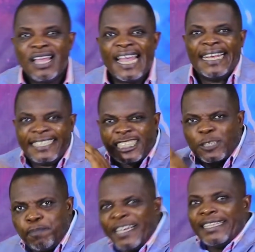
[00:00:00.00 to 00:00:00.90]
and
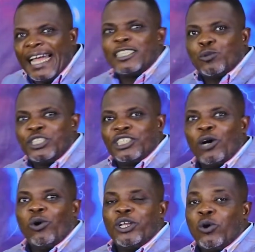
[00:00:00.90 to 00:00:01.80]
speak that which the
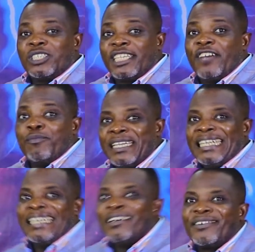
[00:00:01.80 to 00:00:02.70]
Holy Ghost gave me
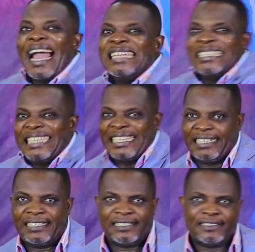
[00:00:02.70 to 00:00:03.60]
right there.